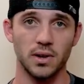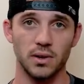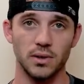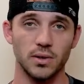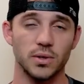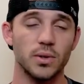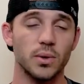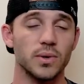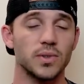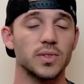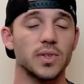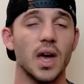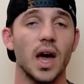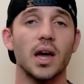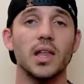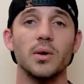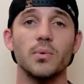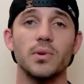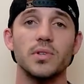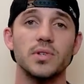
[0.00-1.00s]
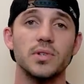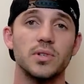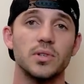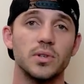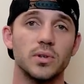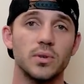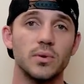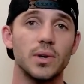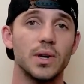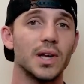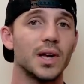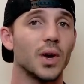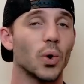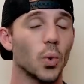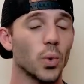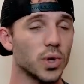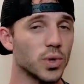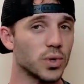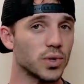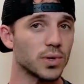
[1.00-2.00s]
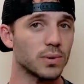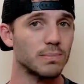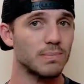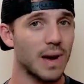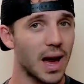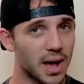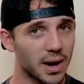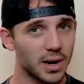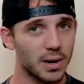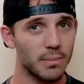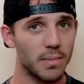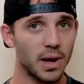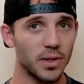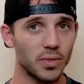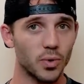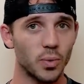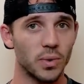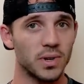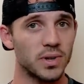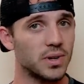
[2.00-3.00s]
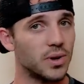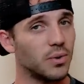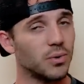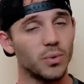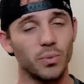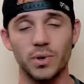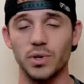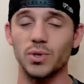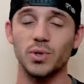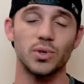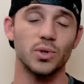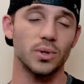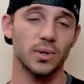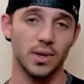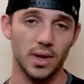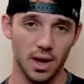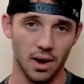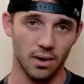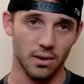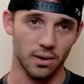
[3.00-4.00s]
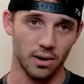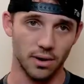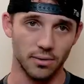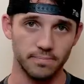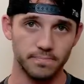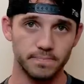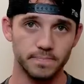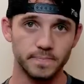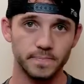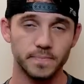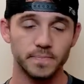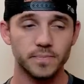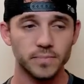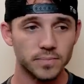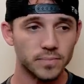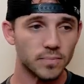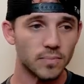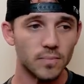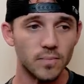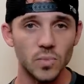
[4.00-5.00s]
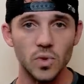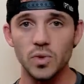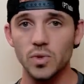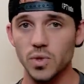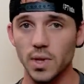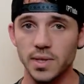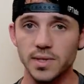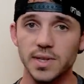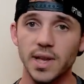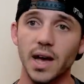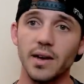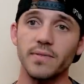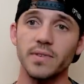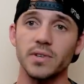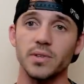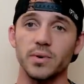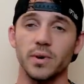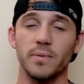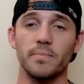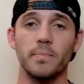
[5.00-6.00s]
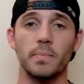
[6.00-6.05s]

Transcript: You'll know exactly what to do when you should matter about the window and when you shouldn't care at all. So let's dive into it.